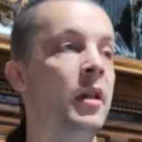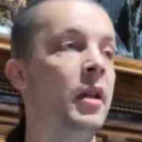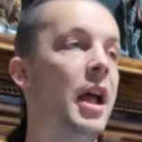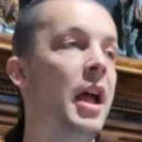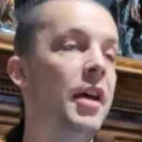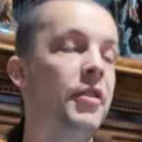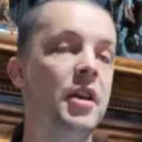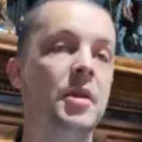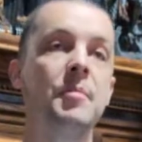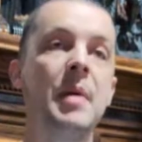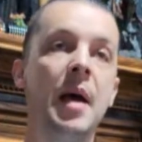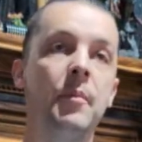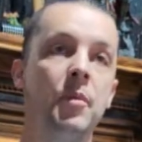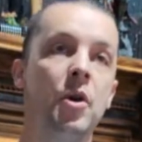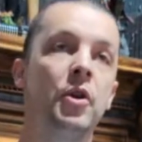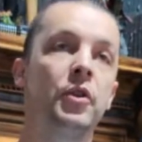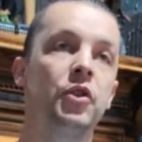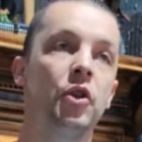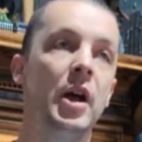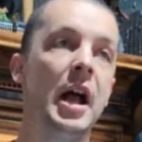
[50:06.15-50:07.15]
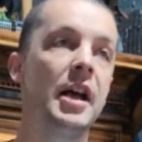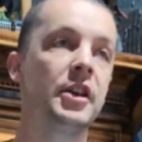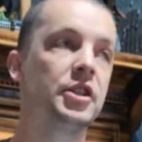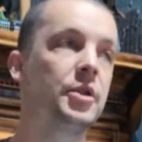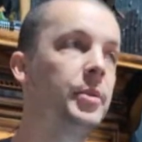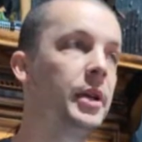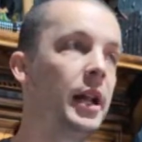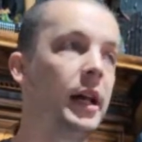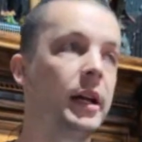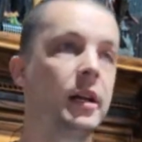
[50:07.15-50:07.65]
And then Matt Mercer has to
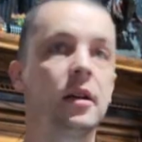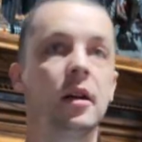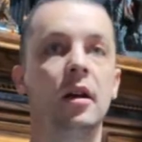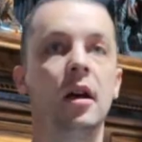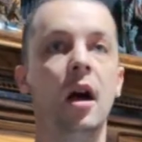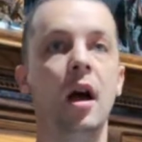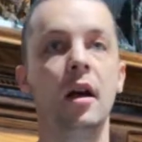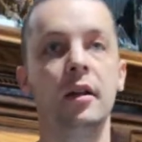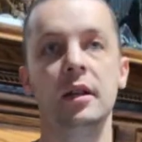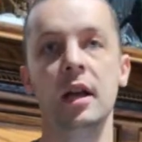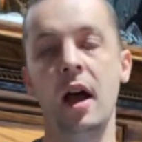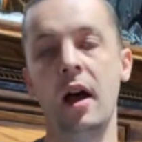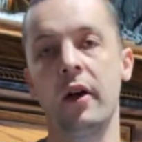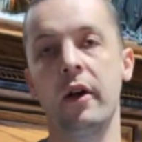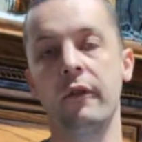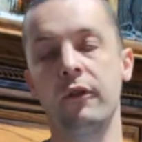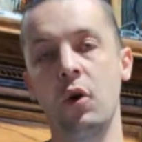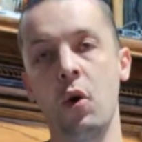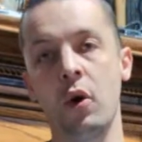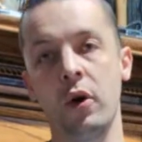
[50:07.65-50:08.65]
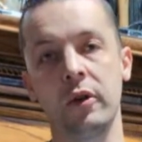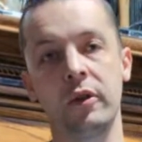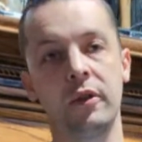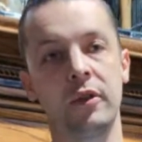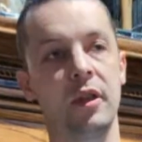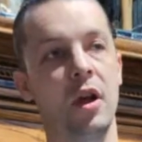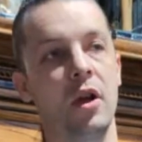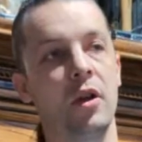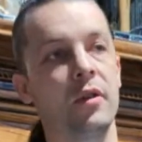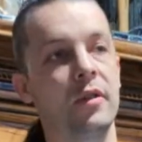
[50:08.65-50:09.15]
be like, yeah, of course,
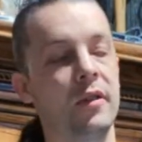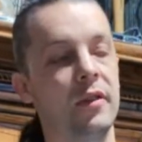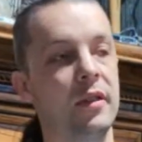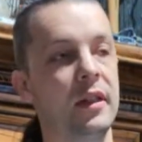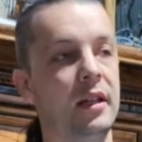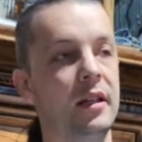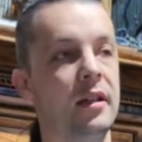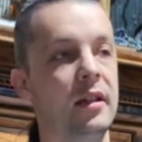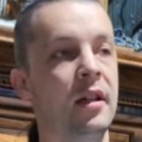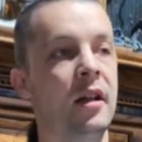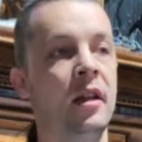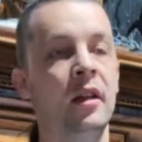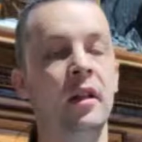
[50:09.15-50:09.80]
there's the